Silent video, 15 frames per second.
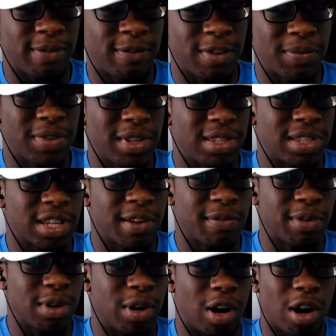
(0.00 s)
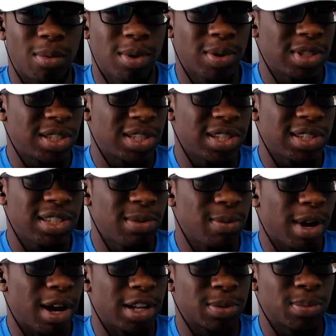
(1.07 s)
57, almost 60
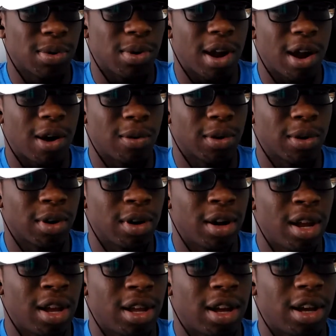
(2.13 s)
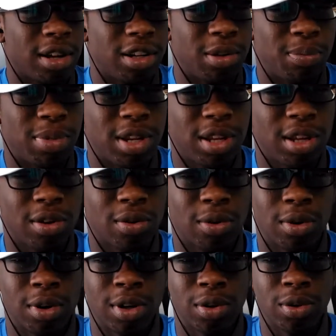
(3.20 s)
miles per hour, uh, depending
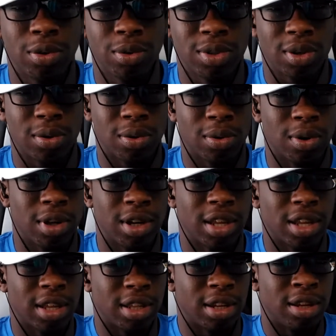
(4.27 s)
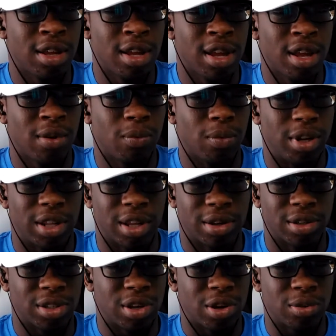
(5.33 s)
on who's on and when
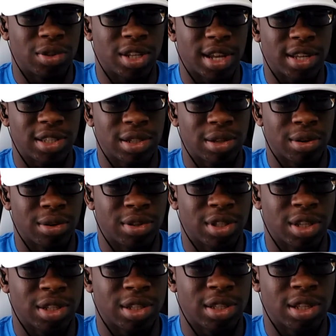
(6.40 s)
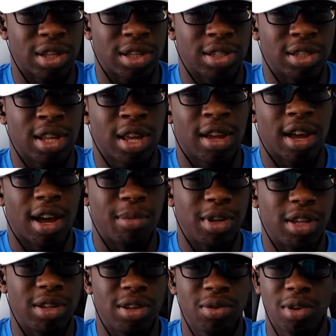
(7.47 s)
there's no testing or such things. I
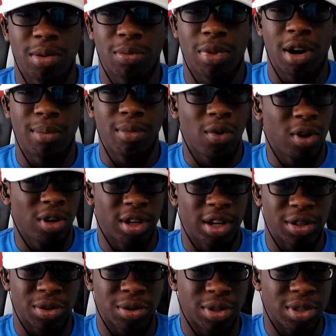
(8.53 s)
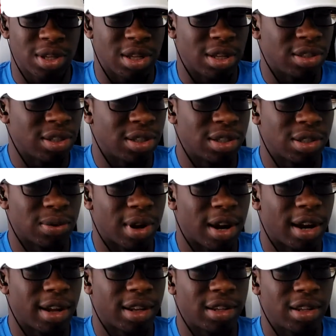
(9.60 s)
mean, you can pump more electricity into this
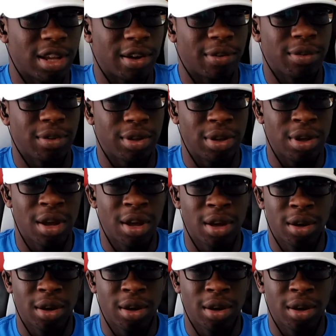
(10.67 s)
ride. It definitely